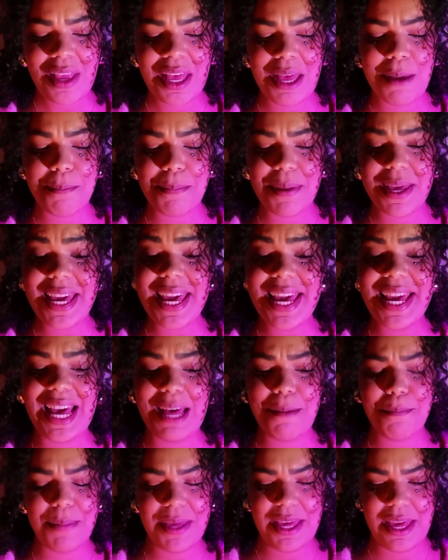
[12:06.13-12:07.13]
I'm picking
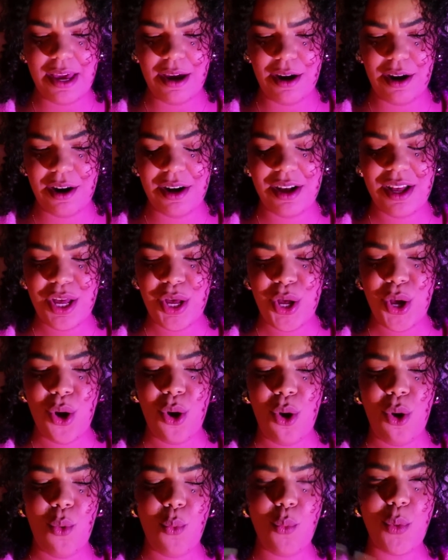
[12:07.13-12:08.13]
up here
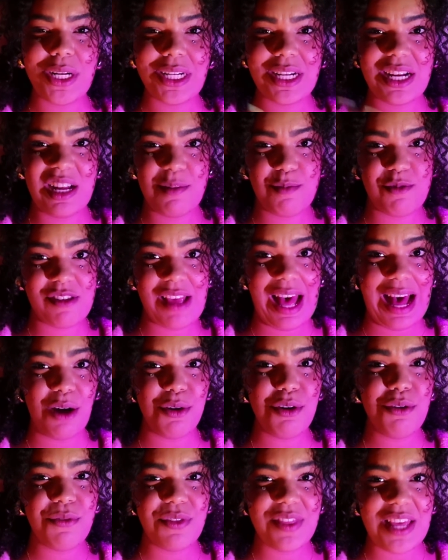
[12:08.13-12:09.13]
what comes
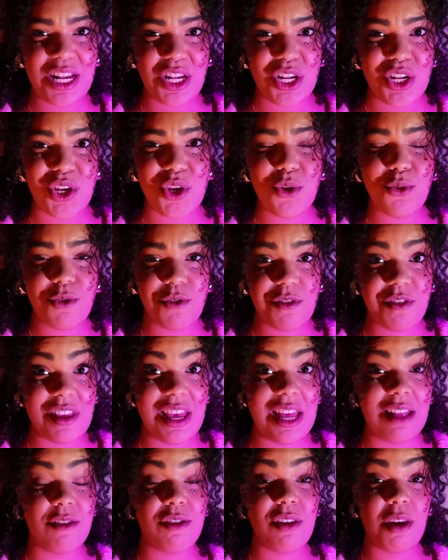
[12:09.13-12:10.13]
out of that new
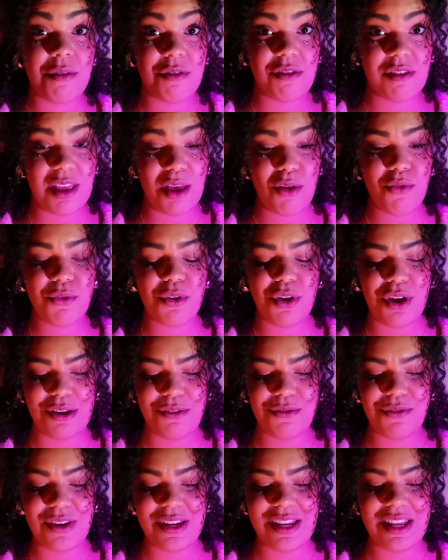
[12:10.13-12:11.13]
sense of
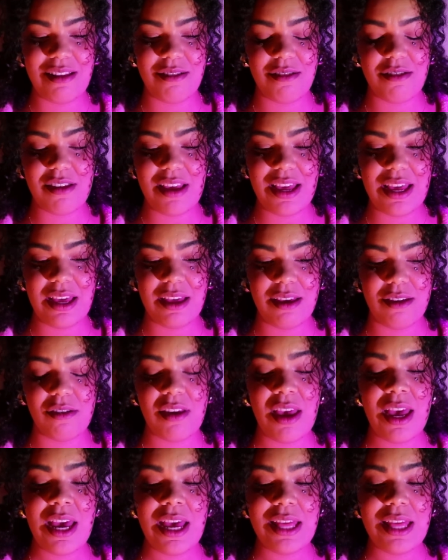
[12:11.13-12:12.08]
self-confidence is